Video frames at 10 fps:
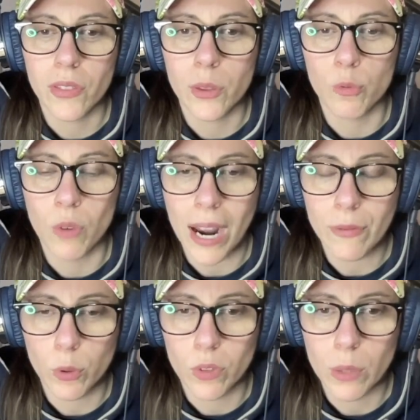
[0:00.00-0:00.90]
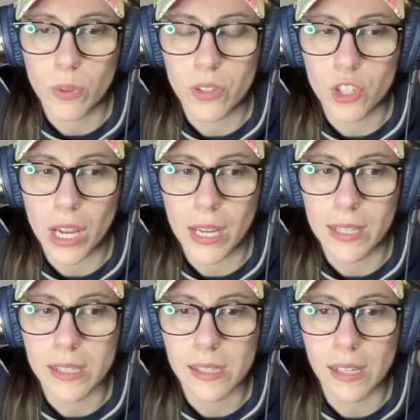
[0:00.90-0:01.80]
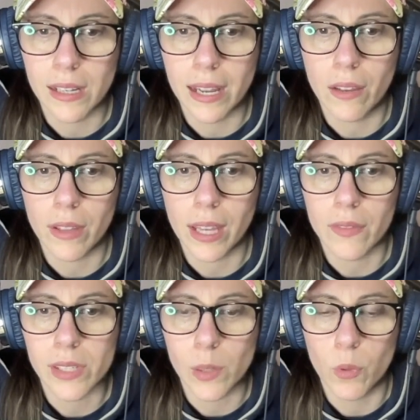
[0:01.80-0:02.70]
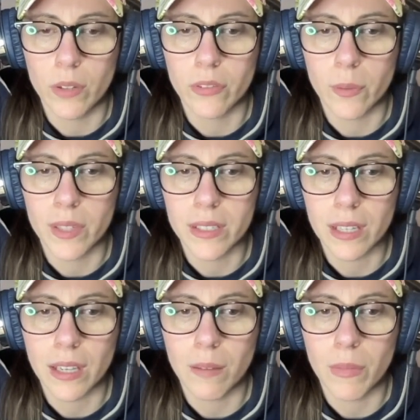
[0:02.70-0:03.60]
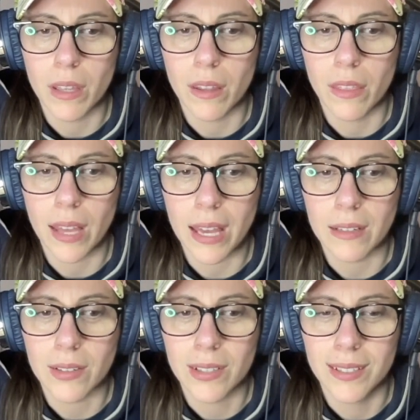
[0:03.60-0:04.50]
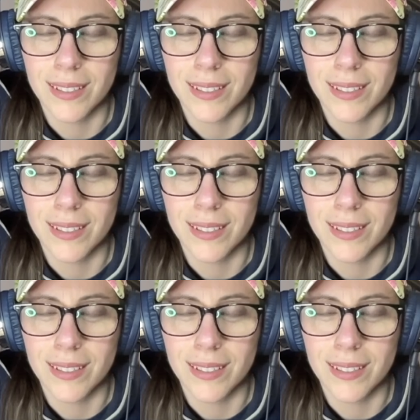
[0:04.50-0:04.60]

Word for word: the rivalry with the Giants, and now they have someone from the team that